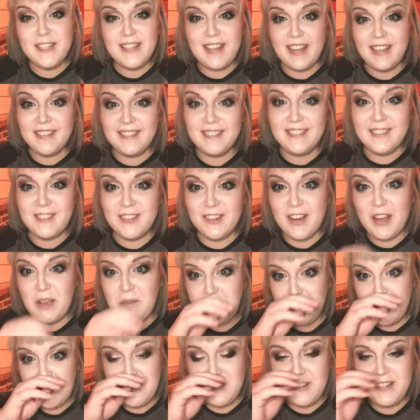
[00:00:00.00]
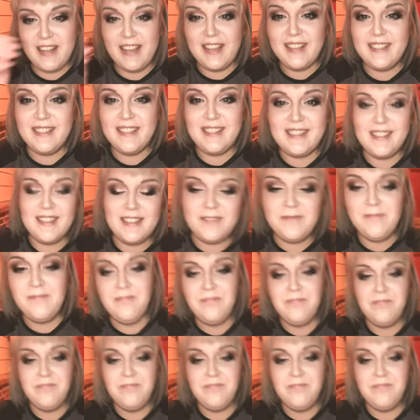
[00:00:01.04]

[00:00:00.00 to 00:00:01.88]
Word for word: tests or chemistry tests.